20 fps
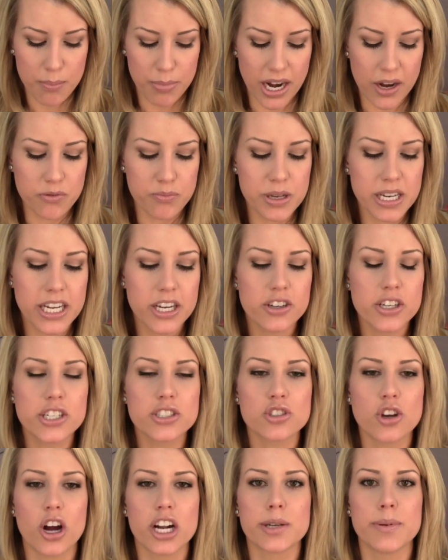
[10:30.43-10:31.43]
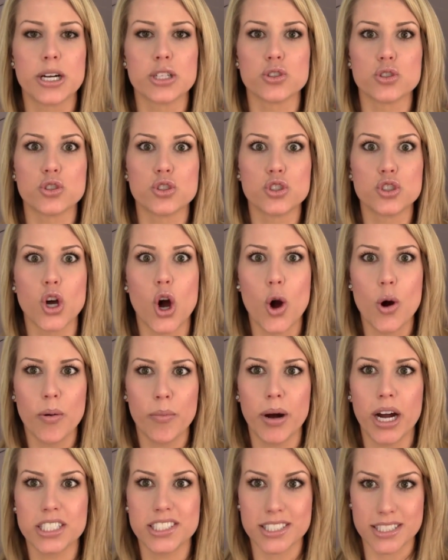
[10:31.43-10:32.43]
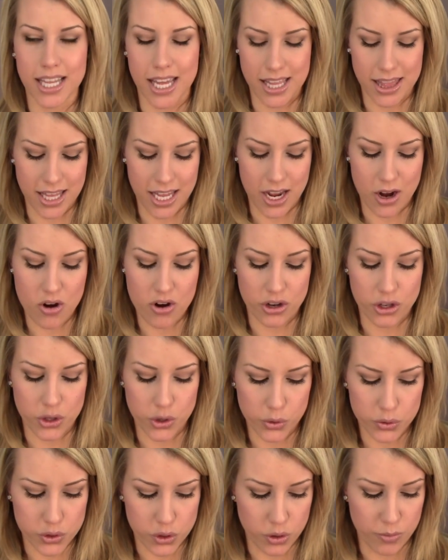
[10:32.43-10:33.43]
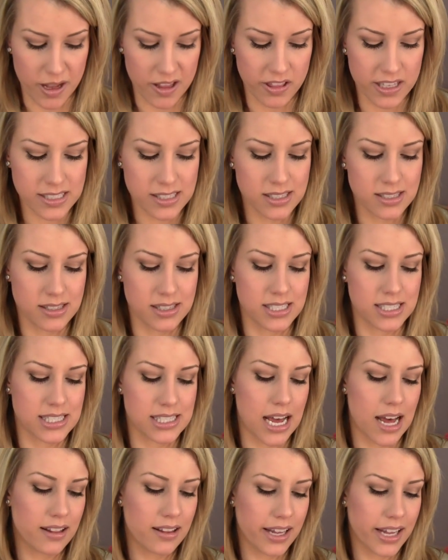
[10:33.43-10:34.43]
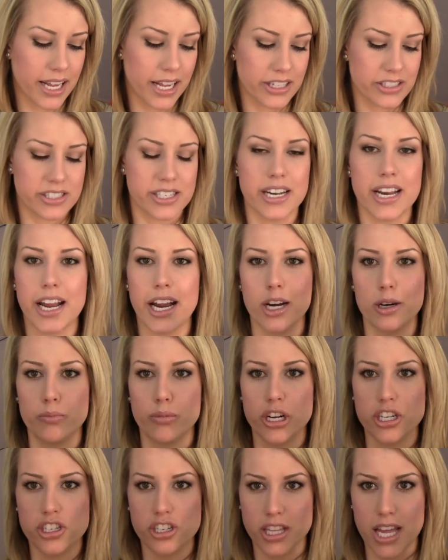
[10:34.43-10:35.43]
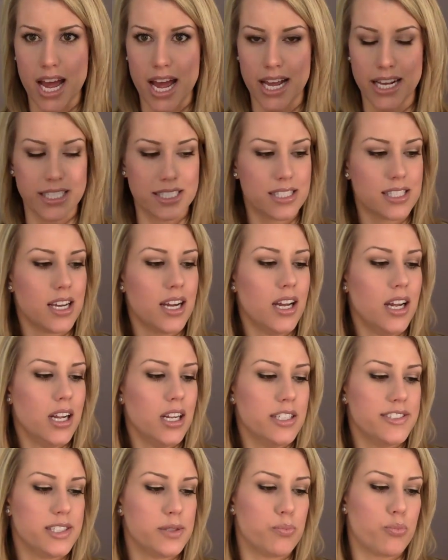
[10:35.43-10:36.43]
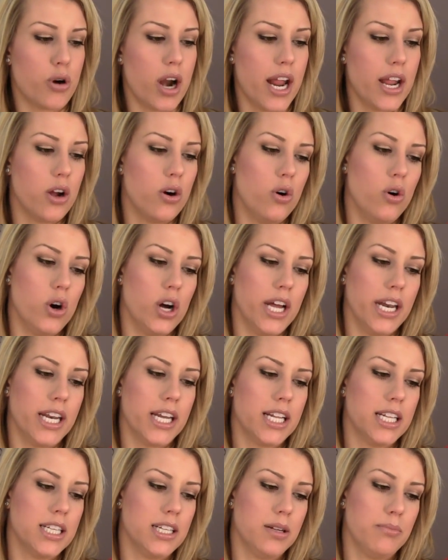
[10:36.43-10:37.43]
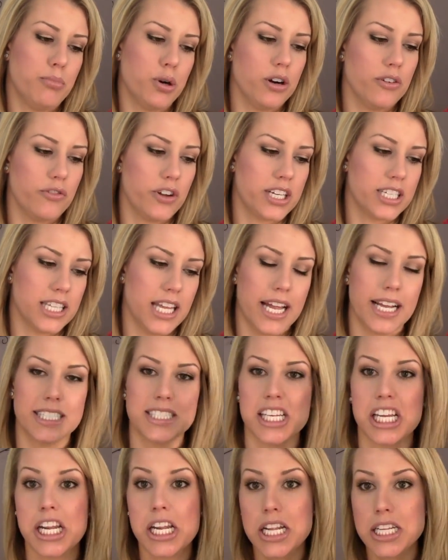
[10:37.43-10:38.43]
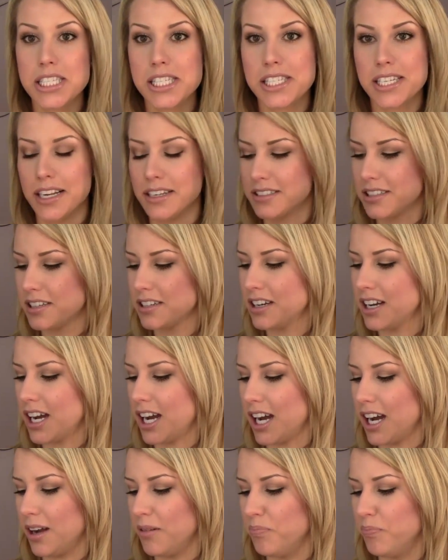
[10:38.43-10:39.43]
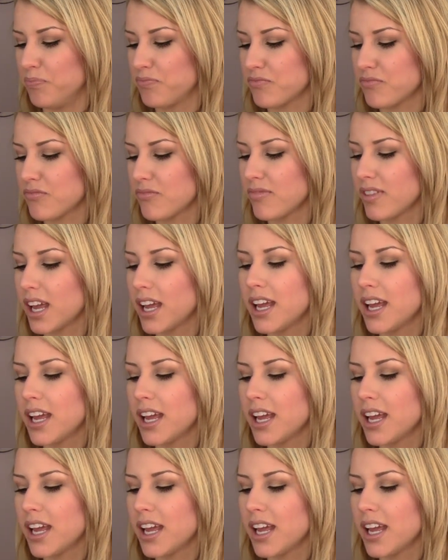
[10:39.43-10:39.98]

But I've been hearing it talked about so much lately on YouTube, and this is the Sally Hansen Airbrush Legs Spray On Perfect Legs in an Instant. Um,